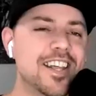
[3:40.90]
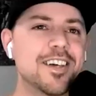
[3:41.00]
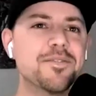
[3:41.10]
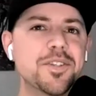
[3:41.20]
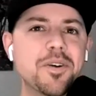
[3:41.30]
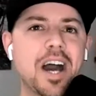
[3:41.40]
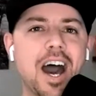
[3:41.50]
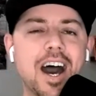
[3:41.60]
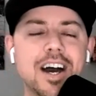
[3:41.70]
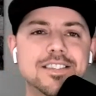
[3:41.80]
I'd love to
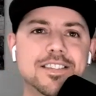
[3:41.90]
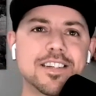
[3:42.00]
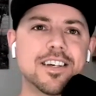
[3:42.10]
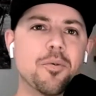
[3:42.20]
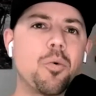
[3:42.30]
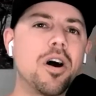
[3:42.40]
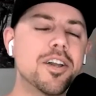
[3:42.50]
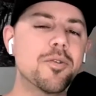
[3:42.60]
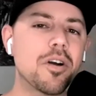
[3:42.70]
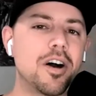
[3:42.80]
ask, while
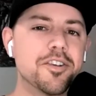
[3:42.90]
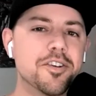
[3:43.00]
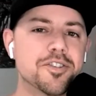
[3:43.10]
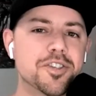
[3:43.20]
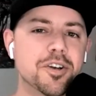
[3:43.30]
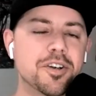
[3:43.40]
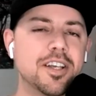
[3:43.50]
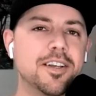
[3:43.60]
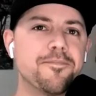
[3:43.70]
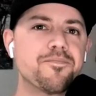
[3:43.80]
you were on your
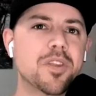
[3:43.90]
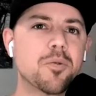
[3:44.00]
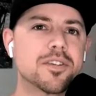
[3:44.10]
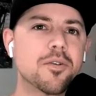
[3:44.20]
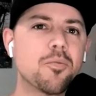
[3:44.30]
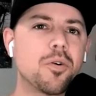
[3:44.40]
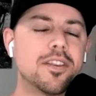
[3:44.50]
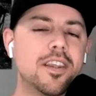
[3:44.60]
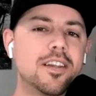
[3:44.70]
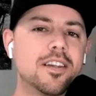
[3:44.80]
journey, was there
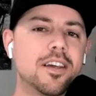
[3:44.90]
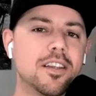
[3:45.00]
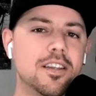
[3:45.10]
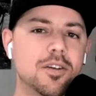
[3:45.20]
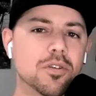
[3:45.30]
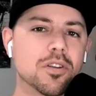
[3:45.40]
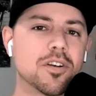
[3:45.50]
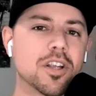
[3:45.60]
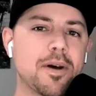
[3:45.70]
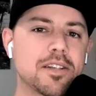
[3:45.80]
one thing that you were
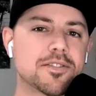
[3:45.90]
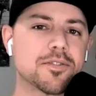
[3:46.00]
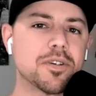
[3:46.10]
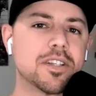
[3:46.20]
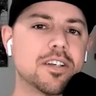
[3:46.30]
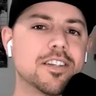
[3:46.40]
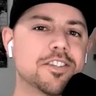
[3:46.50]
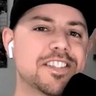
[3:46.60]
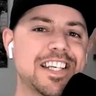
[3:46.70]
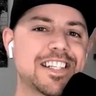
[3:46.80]
learning about storytelling that
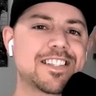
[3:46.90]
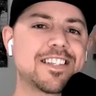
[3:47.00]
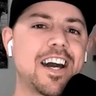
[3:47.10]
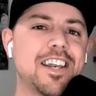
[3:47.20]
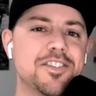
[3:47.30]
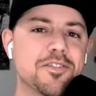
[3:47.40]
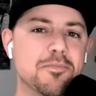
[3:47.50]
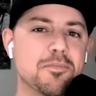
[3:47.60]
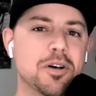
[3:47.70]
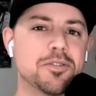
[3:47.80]
just excited you
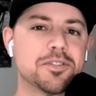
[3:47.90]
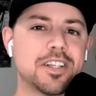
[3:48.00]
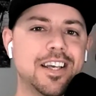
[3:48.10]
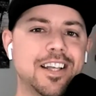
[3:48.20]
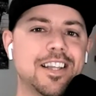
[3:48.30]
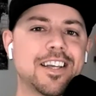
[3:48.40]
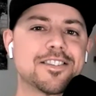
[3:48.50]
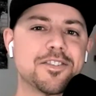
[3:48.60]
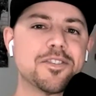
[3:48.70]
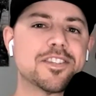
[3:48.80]
the most? Like as
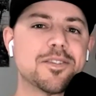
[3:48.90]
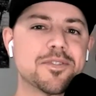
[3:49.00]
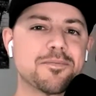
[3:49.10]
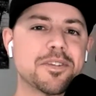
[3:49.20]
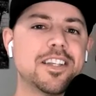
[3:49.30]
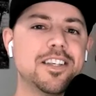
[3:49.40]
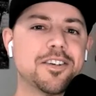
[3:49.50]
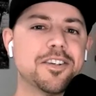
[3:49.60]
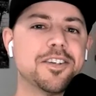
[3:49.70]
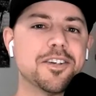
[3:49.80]
soon as it was something that you
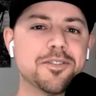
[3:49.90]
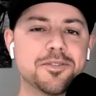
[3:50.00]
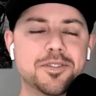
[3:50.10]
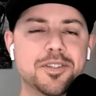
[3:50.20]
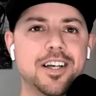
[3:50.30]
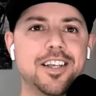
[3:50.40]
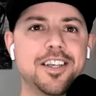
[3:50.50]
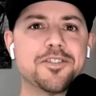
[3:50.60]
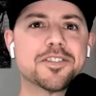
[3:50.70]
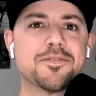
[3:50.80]
can do,
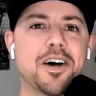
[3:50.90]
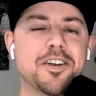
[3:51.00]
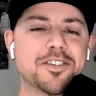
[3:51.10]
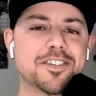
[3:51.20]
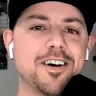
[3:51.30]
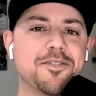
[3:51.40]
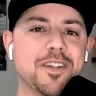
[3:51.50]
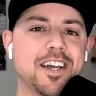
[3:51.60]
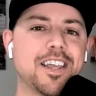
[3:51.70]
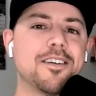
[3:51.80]
you just found yourself
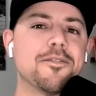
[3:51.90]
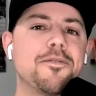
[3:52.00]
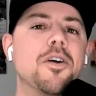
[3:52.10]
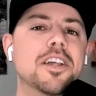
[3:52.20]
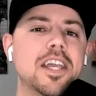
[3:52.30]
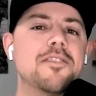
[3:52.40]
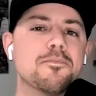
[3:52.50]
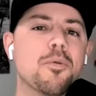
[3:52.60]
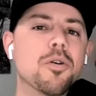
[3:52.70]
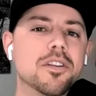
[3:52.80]
like falling
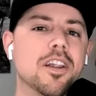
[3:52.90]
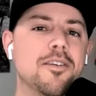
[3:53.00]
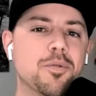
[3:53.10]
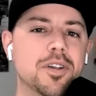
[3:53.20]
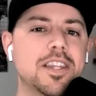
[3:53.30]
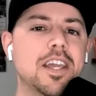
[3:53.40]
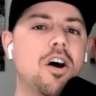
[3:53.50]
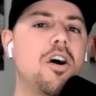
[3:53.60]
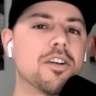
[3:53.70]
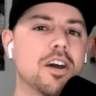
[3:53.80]
even more in love with the
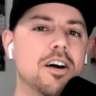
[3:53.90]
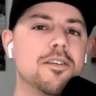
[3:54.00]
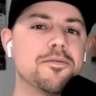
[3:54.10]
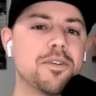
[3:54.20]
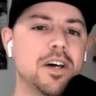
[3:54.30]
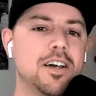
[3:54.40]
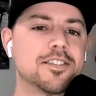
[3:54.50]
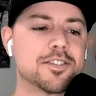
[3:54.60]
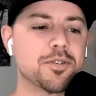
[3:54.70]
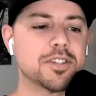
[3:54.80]
art of
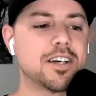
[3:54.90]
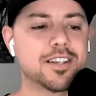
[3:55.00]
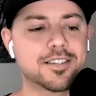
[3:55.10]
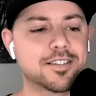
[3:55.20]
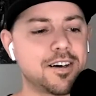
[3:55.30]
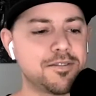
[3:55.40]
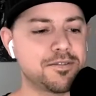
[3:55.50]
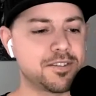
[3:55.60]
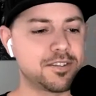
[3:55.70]
storytelling itself?